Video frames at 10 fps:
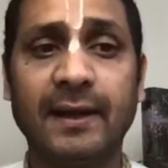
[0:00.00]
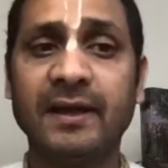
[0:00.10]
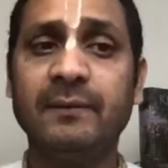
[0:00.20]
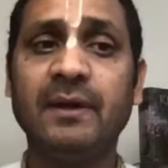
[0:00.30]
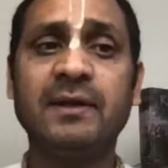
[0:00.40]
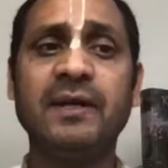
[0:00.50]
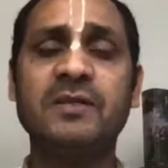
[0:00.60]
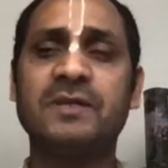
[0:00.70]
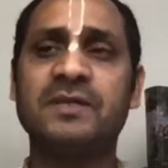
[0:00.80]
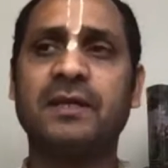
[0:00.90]
Elemental
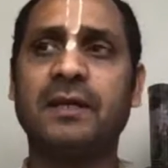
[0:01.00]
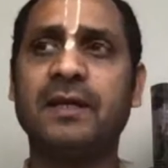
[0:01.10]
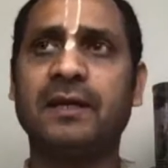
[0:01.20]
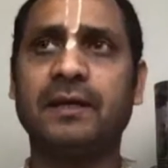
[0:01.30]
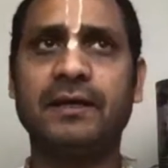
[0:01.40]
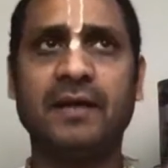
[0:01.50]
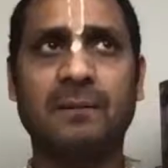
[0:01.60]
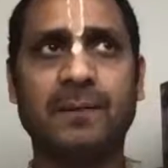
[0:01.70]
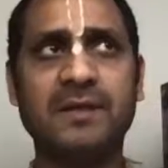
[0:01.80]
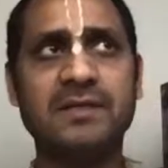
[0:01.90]
is basically, it
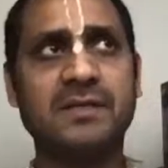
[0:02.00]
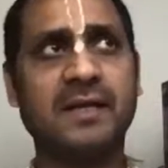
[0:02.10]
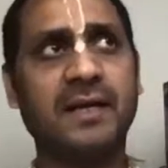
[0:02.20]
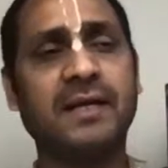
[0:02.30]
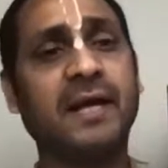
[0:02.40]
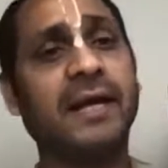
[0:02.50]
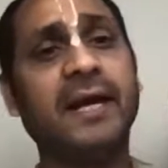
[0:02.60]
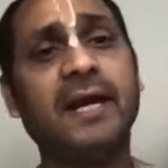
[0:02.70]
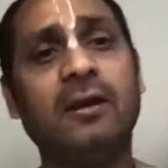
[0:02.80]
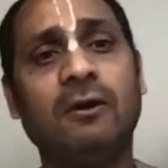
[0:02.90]
happens at the
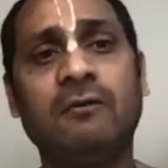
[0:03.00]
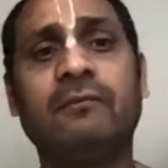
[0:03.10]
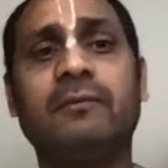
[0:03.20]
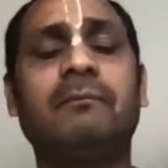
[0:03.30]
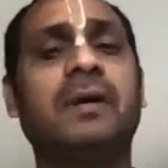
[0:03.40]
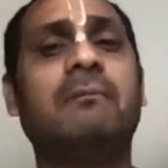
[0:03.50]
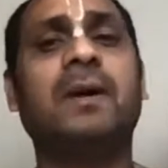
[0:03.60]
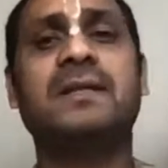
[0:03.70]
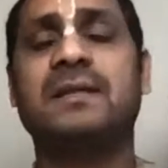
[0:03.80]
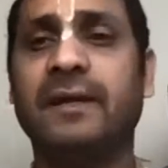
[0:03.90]
end of
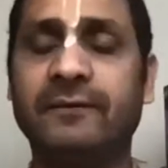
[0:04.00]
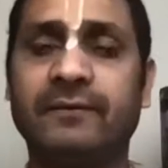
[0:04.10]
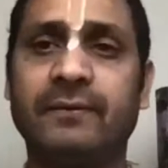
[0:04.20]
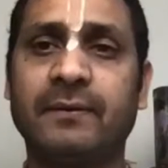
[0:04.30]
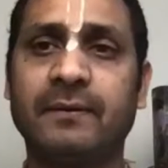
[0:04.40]
Brahma's life.